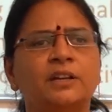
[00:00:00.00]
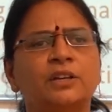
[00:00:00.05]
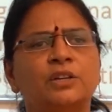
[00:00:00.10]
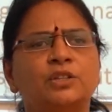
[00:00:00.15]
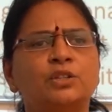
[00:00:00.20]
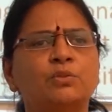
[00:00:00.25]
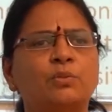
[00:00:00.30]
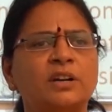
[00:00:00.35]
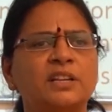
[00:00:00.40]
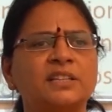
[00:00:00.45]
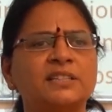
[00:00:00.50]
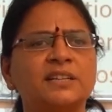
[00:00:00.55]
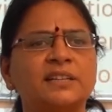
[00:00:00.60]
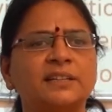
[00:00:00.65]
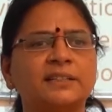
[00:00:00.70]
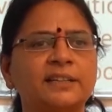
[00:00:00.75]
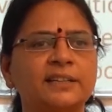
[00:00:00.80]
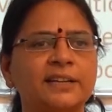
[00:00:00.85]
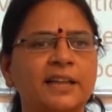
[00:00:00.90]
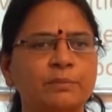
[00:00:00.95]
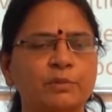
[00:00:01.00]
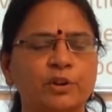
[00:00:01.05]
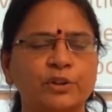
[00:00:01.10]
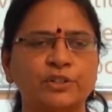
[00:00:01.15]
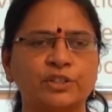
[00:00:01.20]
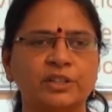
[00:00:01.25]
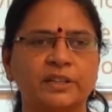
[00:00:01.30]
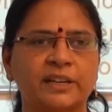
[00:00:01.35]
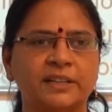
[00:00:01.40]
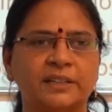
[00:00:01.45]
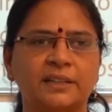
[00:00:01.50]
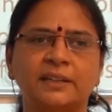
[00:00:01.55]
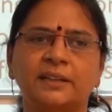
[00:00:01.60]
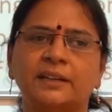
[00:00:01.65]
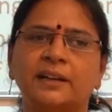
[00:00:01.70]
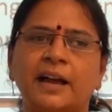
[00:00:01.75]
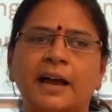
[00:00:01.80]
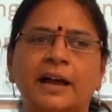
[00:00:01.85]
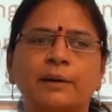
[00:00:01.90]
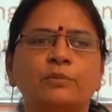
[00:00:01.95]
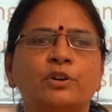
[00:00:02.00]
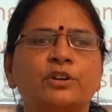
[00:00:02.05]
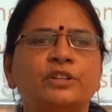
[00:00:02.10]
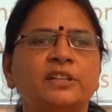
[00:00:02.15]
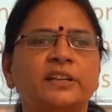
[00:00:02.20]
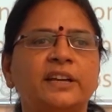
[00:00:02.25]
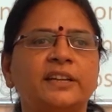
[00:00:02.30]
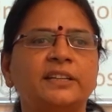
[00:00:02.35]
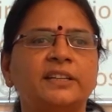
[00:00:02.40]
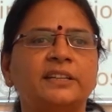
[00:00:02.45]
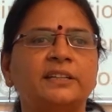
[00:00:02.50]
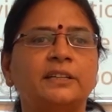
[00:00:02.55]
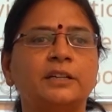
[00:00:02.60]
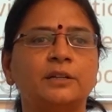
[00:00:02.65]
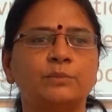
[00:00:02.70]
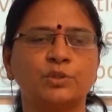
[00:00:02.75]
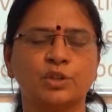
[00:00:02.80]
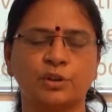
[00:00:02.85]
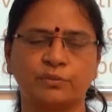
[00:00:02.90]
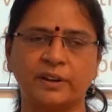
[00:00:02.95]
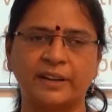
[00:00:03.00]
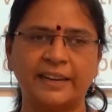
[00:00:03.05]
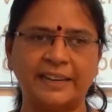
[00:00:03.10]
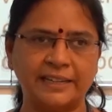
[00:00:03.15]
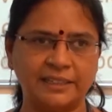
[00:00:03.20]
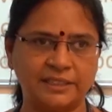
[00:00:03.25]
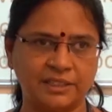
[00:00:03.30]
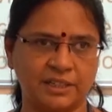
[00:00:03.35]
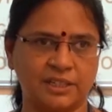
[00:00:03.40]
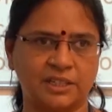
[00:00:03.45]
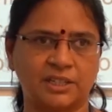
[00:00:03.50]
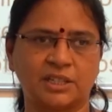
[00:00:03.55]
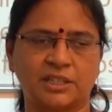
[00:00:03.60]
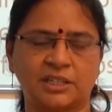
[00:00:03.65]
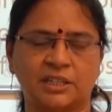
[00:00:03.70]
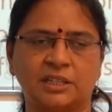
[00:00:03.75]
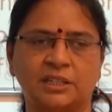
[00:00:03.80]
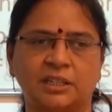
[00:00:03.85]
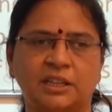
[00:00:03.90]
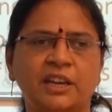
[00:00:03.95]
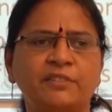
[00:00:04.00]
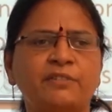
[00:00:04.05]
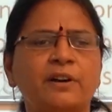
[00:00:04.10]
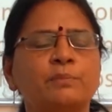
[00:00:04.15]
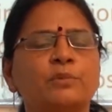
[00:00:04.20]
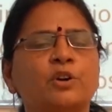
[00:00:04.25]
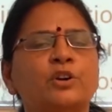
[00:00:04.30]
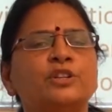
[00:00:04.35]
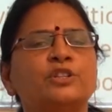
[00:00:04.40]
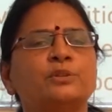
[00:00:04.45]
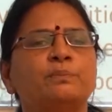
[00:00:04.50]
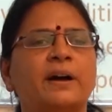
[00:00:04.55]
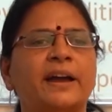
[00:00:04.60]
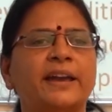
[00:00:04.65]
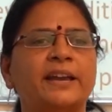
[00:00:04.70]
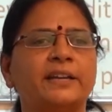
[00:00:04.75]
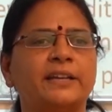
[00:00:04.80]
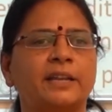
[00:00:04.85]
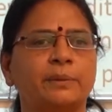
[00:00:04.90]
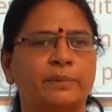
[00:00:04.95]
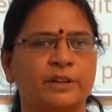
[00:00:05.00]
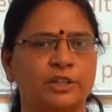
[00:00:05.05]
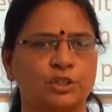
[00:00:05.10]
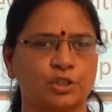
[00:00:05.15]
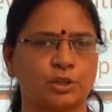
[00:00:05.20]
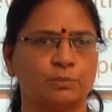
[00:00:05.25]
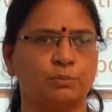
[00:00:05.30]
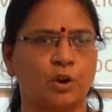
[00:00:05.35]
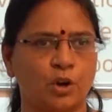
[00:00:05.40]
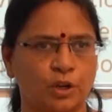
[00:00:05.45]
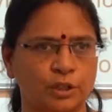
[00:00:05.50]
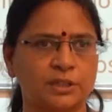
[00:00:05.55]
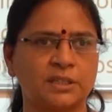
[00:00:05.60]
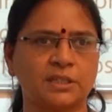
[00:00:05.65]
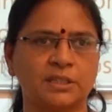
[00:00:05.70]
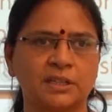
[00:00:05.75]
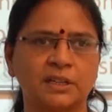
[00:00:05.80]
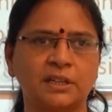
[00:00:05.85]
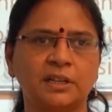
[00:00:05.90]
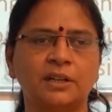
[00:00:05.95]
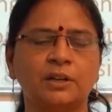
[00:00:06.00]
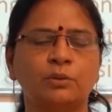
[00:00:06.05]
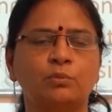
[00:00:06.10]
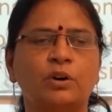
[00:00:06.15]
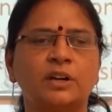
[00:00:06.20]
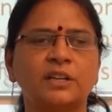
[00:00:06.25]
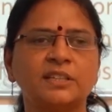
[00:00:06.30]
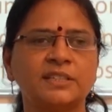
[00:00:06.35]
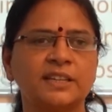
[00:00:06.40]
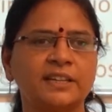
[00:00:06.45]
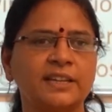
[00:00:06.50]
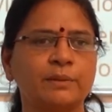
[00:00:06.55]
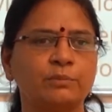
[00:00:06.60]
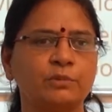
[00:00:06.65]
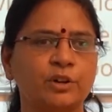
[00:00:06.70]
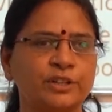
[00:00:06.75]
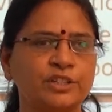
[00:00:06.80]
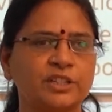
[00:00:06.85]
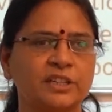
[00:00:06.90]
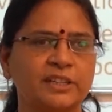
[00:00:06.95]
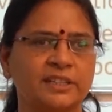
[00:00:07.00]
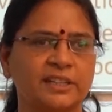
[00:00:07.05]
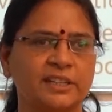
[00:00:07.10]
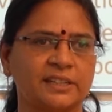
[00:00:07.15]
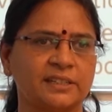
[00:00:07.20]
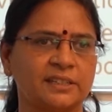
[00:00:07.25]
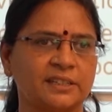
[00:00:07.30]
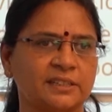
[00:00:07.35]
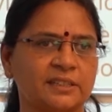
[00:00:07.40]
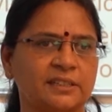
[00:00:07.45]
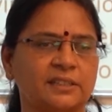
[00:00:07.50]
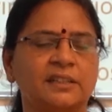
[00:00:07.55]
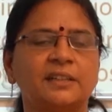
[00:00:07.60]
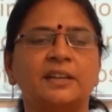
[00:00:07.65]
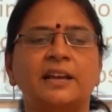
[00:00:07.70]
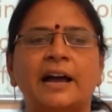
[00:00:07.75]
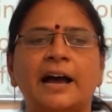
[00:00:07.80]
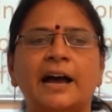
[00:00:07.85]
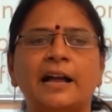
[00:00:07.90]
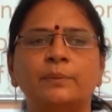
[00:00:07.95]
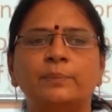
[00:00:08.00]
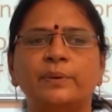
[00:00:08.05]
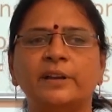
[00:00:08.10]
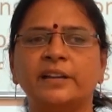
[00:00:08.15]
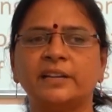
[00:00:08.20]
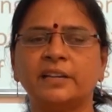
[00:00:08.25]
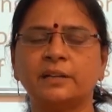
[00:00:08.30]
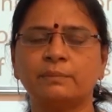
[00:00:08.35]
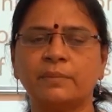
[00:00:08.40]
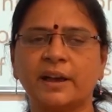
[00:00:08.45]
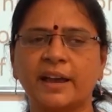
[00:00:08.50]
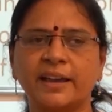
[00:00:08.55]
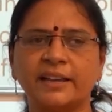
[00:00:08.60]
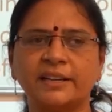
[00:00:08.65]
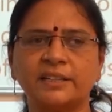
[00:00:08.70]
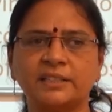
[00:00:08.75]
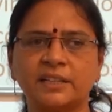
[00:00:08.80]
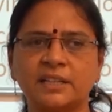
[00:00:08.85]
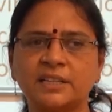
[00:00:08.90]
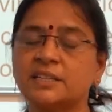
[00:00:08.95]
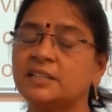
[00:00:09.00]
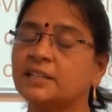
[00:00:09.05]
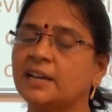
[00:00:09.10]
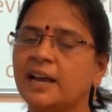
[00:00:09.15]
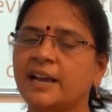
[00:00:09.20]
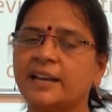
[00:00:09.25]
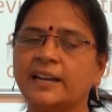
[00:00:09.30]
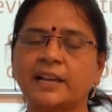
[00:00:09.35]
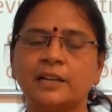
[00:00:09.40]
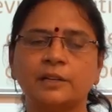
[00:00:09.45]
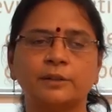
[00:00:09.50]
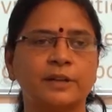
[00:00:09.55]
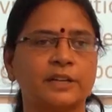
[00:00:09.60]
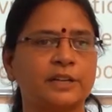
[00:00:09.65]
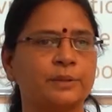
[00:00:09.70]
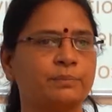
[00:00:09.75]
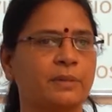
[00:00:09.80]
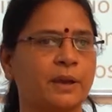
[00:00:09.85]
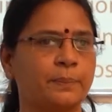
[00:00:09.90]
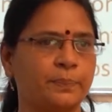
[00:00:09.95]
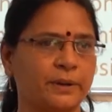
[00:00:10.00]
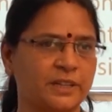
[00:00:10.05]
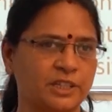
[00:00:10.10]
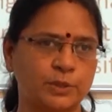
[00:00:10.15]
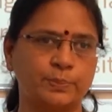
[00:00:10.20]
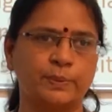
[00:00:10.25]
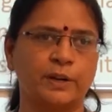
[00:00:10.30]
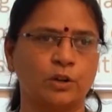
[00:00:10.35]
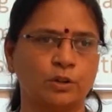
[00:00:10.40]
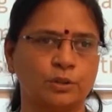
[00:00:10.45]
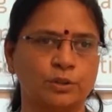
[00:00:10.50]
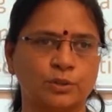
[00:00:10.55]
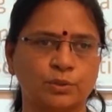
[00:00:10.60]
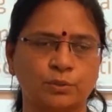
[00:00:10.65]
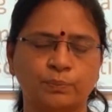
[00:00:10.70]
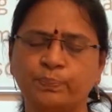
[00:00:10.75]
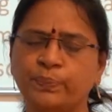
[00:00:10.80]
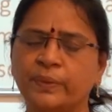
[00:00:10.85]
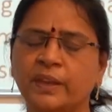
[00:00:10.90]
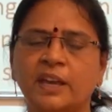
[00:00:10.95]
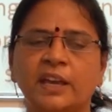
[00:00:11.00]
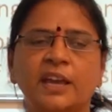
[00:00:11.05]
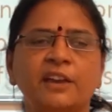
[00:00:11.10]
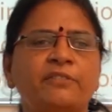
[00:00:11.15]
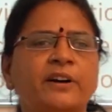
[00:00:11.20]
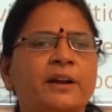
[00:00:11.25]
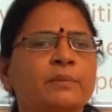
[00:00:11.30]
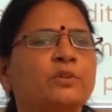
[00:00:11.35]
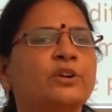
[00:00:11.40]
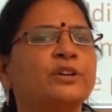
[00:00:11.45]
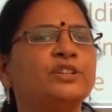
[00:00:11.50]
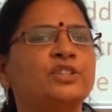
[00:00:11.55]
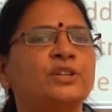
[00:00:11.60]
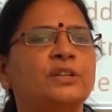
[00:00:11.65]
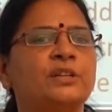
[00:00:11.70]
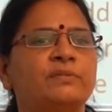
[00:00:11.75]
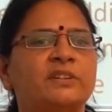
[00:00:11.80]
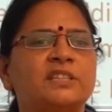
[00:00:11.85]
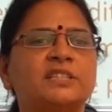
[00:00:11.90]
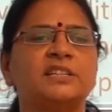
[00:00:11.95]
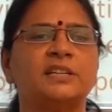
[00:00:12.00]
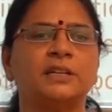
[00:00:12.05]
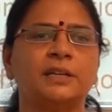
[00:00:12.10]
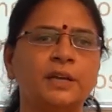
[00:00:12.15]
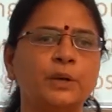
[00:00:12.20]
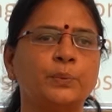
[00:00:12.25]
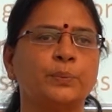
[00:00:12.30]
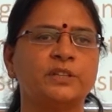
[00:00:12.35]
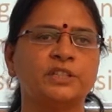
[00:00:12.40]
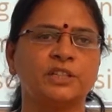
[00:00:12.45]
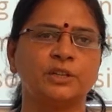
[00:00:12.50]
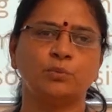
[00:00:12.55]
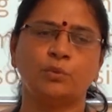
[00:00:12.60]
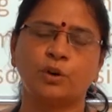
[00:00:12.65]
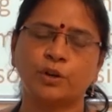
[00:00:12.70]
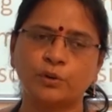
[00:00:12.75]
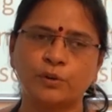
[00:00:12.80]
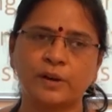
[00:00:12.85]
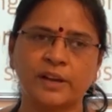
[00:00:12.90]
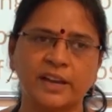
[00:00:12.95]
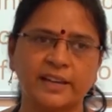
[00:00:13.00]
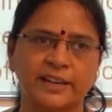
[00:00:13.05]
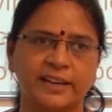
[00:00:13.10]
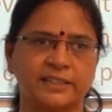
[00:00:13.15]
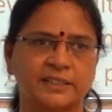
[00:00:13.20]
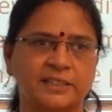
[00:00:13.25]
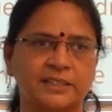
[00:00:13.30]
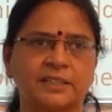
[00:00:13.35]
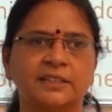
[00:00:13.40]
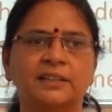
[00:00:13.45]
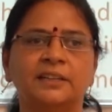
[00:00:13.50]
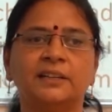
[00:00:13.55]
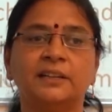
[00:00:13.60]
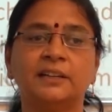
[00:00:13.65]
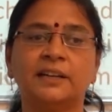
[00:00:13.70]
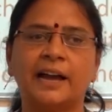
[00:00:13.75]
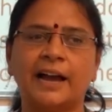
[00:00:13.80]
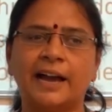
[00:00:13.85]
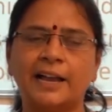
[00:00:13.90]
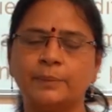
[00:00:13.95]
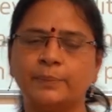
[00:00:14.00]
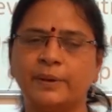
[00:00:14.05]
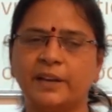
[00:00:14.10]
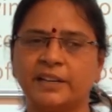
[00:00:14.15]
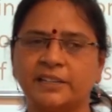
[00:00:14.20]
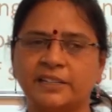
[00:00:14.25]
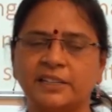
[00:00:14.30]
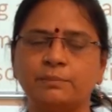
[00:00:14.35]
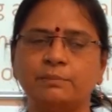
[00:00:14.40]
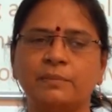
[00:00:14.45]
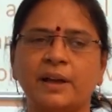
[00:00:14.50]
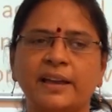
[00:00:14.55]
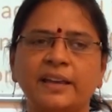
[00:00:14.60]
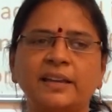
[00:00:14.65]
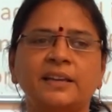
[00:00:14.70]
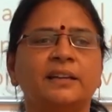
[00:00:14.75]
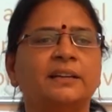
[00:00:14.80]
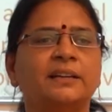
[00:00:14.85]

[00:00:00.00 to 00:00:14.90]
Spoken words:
So what is the return I'm going to get? I'm going to get in terms of an interest. If I'm going to buy a debenture bonds, what is that I'm going to get in return? I'll be getting my interest and I'll getting my principal also. If I'm going to invest in equity, what do I get? I'll be getting my